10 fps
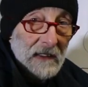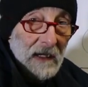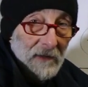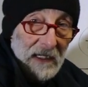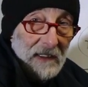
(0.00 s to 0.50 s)

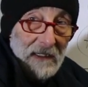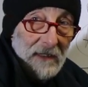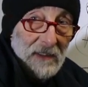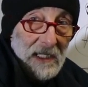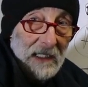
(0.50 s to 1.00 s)
I mean, it
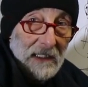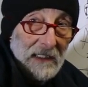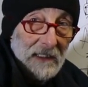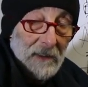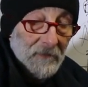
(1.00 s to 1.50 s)
was like
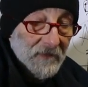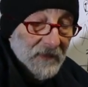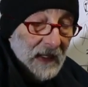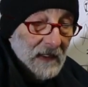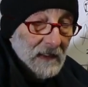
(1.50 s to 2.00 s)

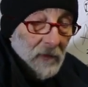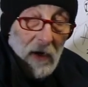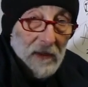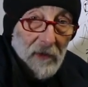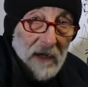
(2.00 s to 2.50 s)

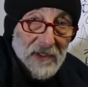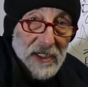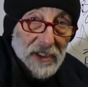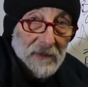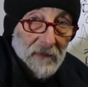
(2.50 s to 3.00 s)
part of the
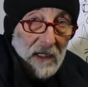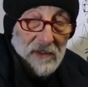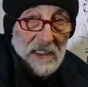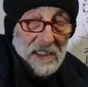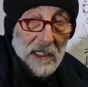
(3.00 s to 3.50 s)
proposition. I
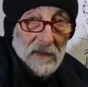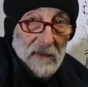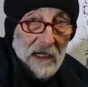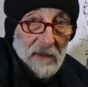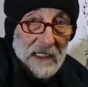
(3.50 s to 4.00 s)
was an adult
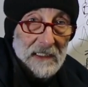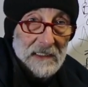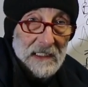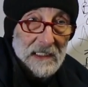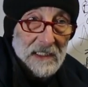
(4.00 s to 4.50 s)
when I went in
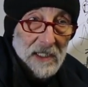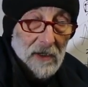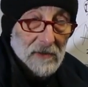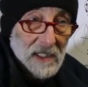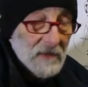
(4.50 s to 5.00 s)
and did this.
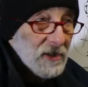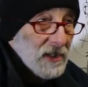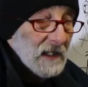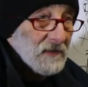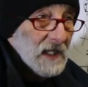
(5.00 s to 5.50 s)
Oh, some of the
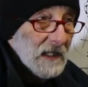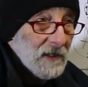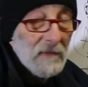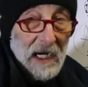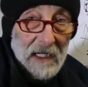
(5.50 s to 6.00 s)
shit I'm saying
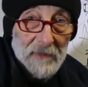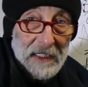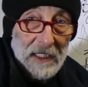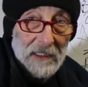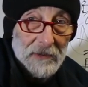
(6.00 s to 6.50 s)
here might get me
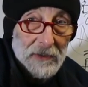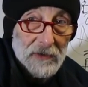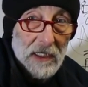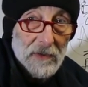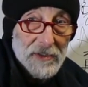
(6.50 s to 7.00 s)
killed.
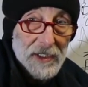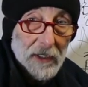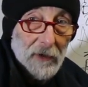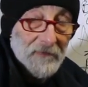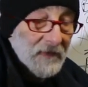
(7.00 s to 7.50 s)
Who knows, you
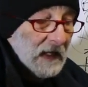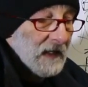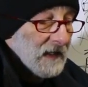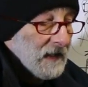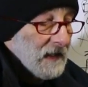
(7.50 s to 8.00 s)
know?
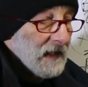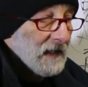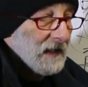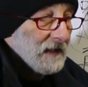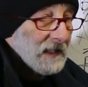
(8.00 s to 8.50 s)

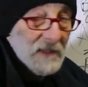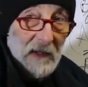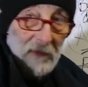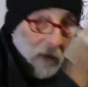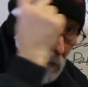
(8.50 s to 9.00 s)
These
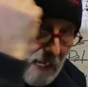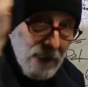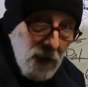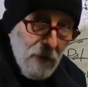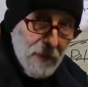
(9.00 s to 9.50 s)
people are
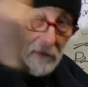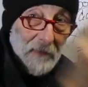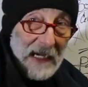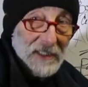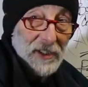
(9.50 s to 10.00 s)
wacko. They're
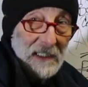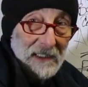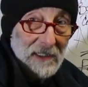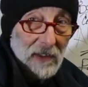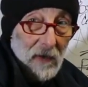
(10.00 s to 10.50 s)
batshit.
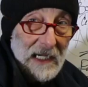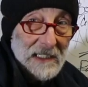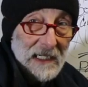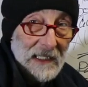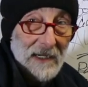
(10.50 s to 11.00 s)
They're
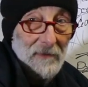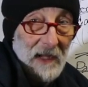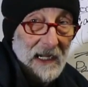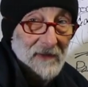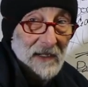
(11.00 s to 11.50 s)
crazy. They don't
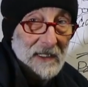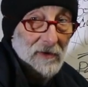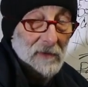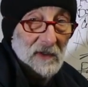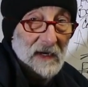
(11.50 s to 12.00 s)
behave like
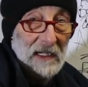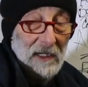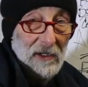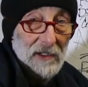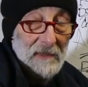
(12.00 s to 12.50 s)
normal,
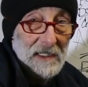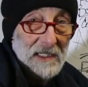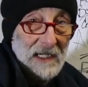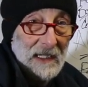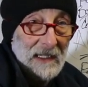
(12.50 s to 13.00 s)
regular humans.